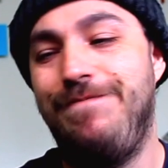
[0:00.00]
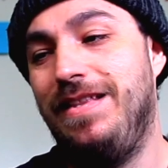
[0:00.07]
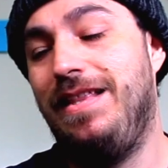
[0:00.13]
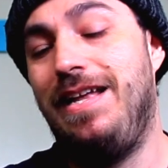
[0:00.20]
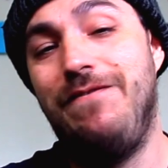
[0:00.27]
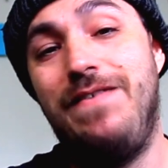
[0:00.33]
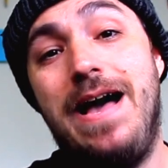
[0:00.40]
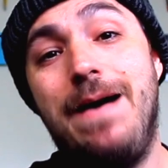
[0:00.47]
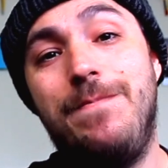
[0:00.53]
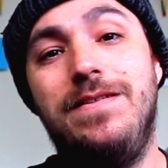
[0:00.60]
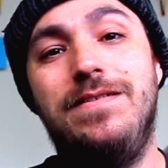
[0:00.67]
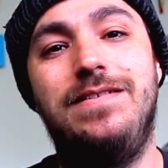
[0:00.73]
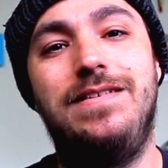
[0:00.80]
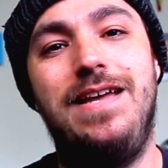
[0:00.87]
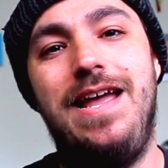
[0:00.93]

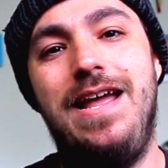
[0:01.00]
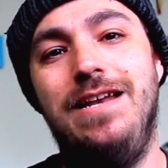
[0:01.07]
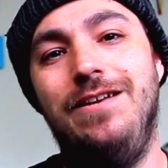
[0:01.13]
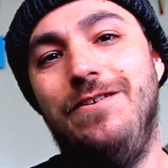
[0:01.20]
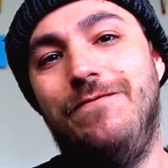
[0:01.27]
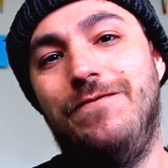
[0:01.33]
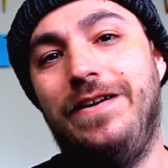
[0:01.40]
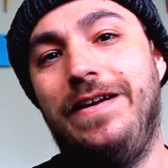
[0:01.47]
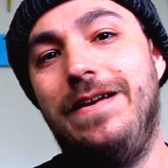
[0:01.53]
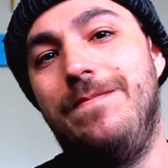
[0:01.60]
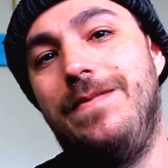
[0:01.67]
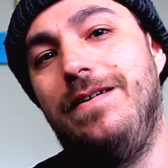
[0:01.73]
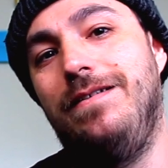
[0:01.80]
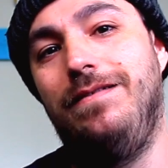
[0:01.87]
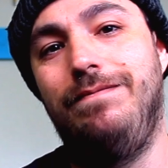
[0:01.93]
happens and you forget
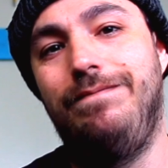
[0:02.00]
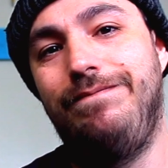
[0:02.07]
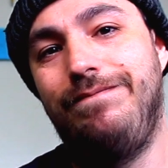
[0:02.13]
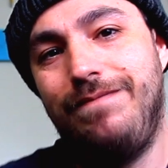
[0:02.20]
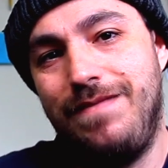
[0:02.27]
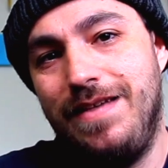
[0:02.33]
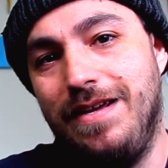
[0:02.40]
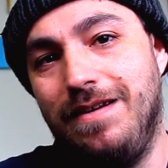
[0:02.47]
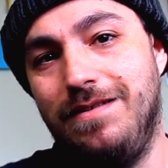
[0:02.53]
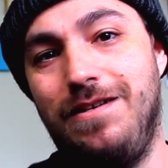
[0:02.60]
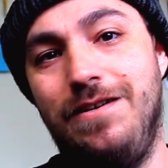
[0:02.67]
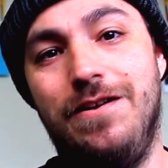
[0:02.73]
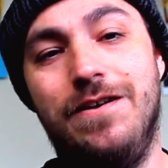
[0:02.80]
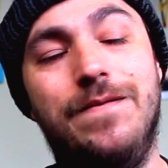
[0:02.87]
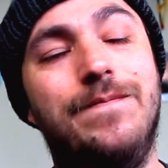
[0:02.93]
about things,
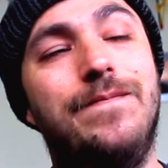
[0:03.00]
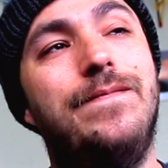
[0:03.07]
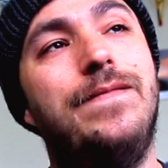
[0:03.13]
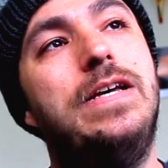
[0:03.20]
you know.